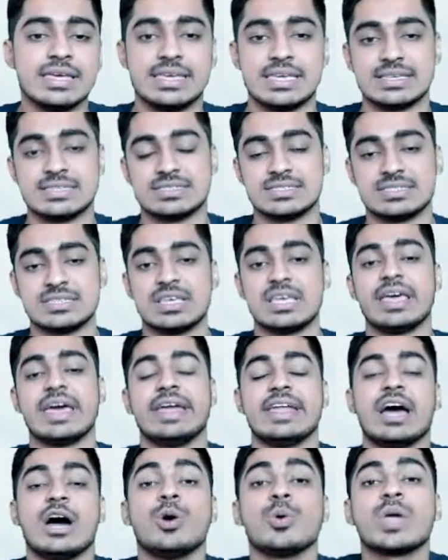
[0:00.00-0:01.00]
Yes.
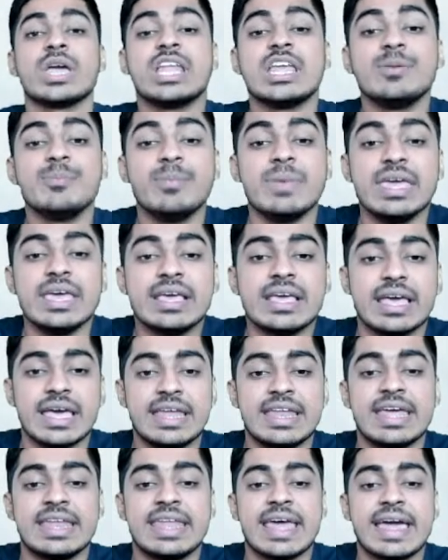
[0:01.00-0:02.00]
How can I make
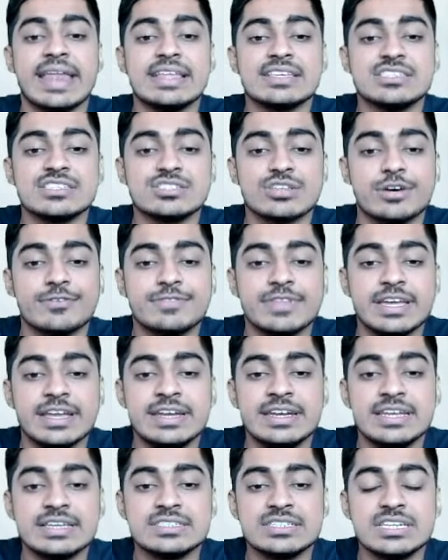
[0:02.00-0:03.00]
an analysis of the
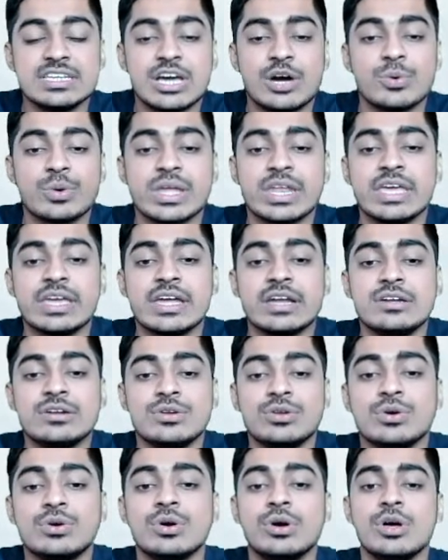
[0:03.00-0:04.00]
industry? How can I get to
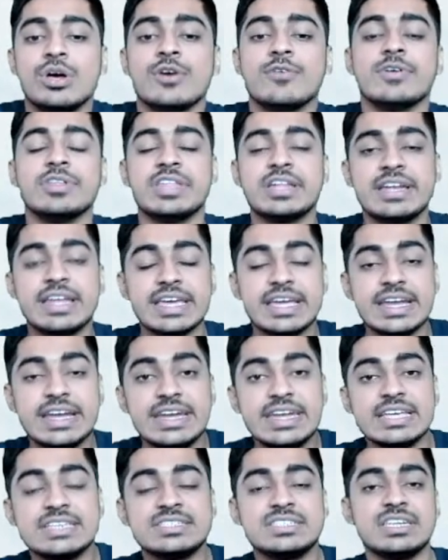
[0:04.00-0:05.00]
know whether the
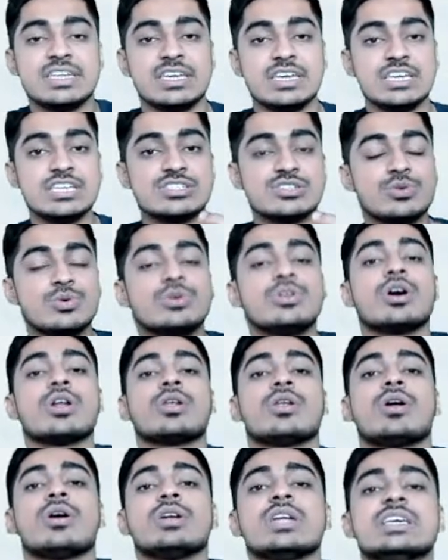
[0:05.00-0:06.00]
industry is good
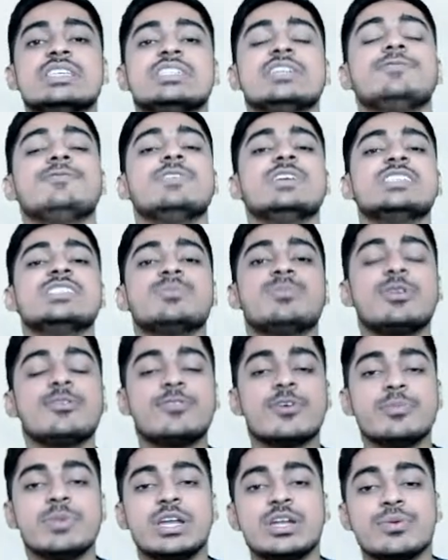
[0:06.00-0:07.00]
or not? Is it feasible
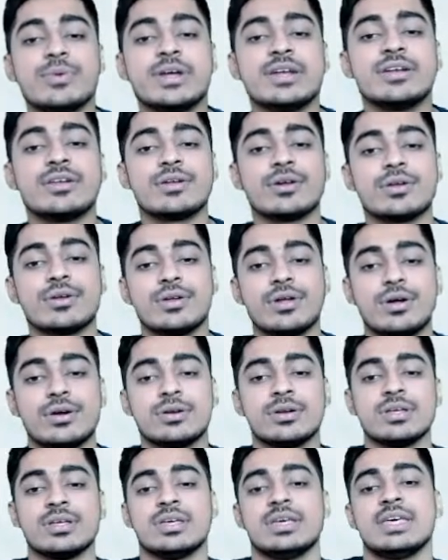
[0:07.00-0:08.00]
for me to enter or
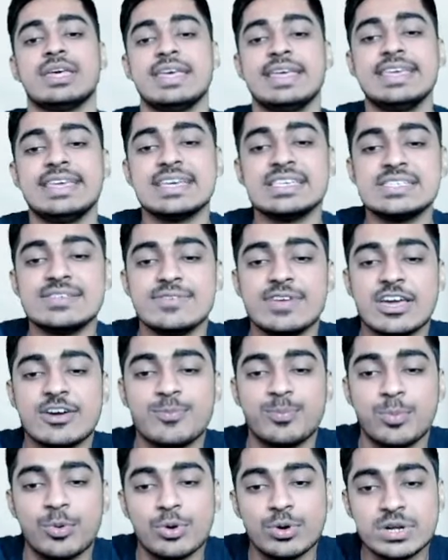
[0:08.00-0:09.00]
not? Yes, we
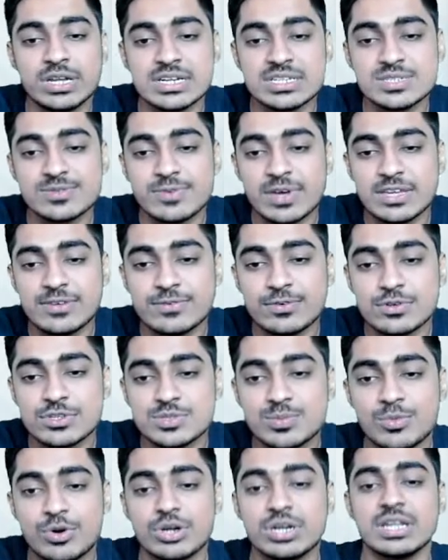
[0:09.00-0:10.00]
have Porter's 5 force
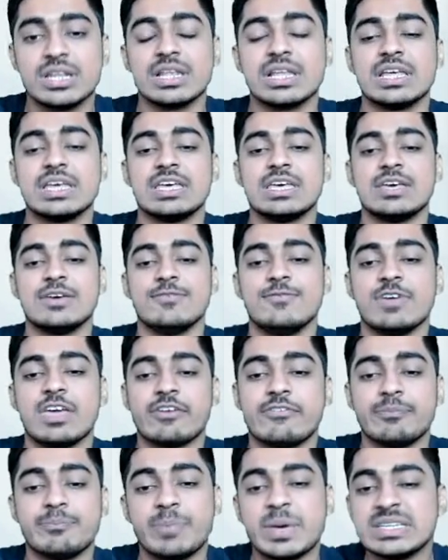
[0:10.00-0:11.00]
model, we
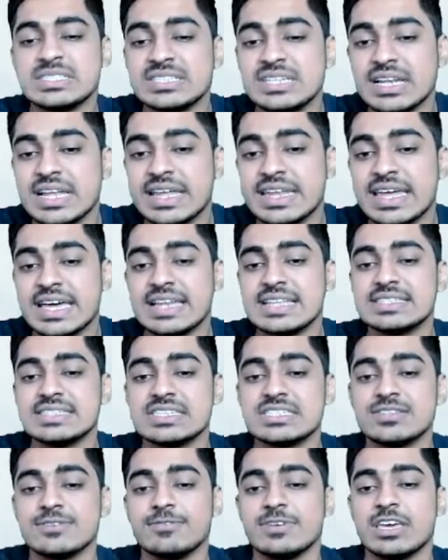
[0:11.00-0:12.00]
have pestle
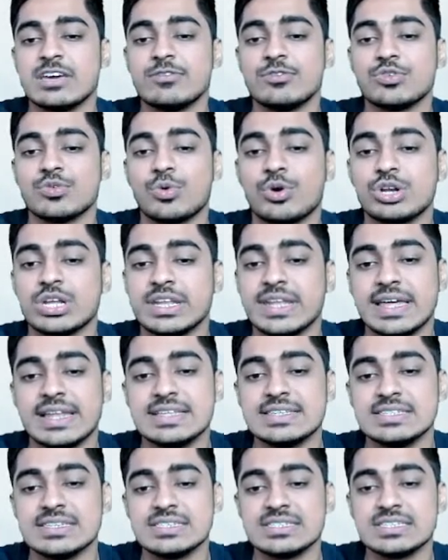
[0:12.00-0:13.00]
analysis, we have SWOT
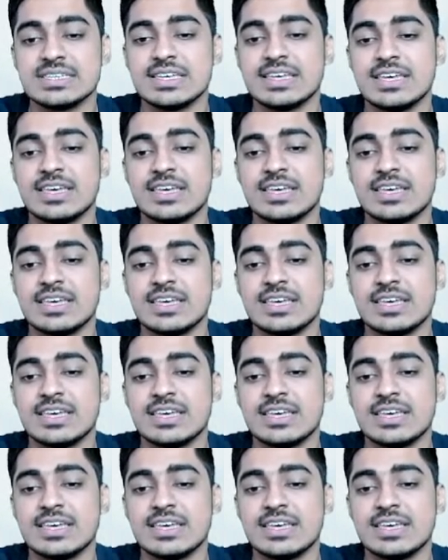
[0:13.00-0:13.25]
analysis.